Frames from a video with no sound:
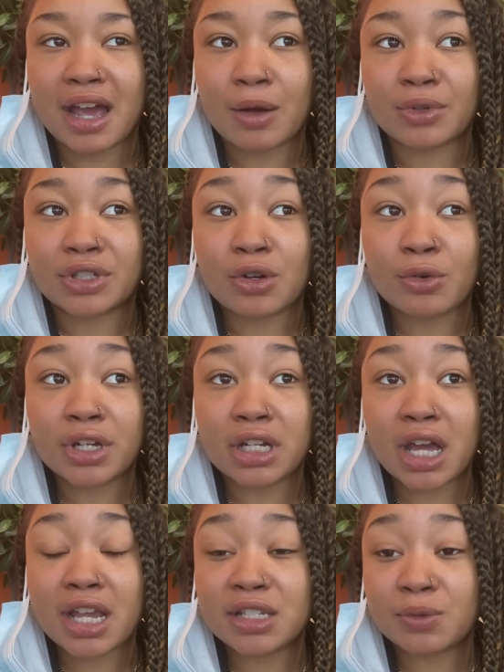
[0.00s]
I was
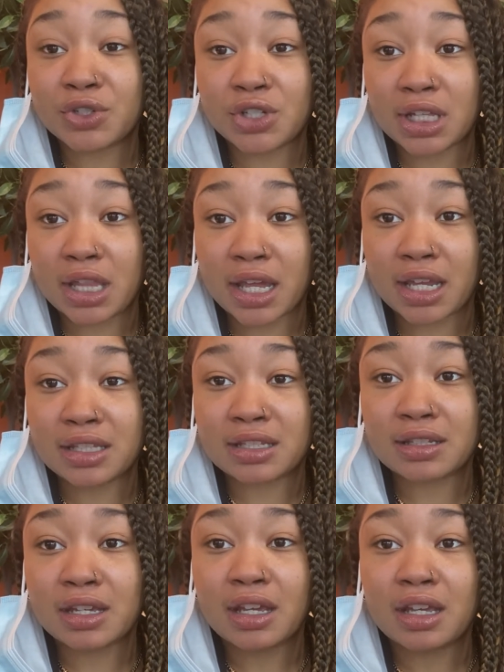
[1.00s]
organized, which he liked,
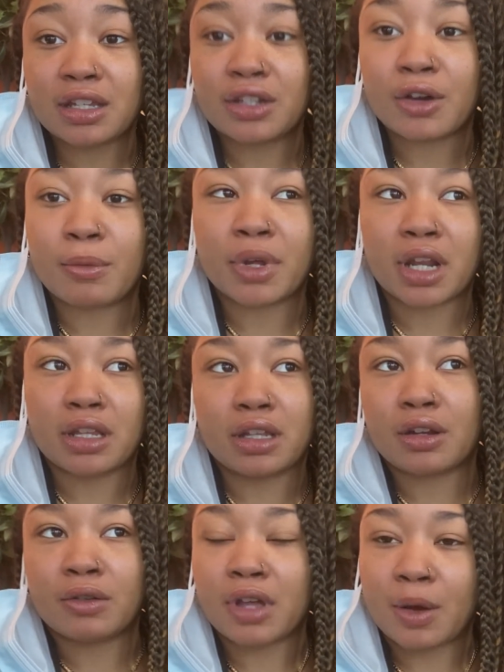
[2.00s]
you know, but you
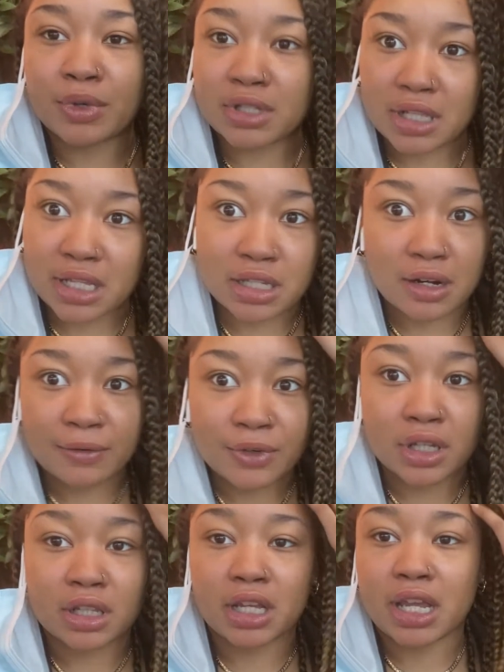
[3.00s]
know, I was that's not a
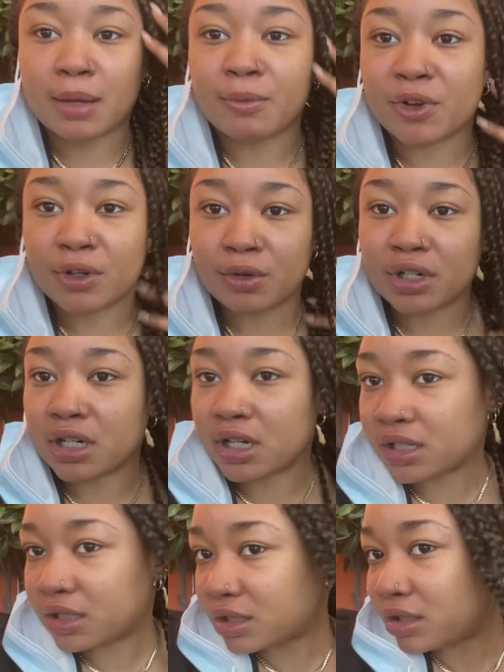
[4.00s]
front. Like, I am very
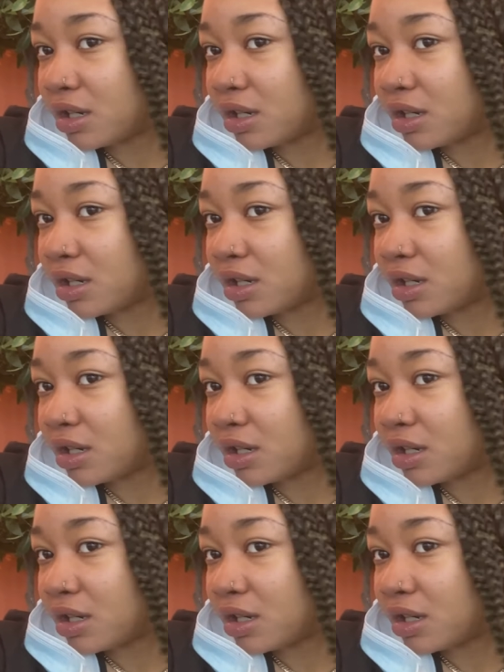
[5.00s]
organized.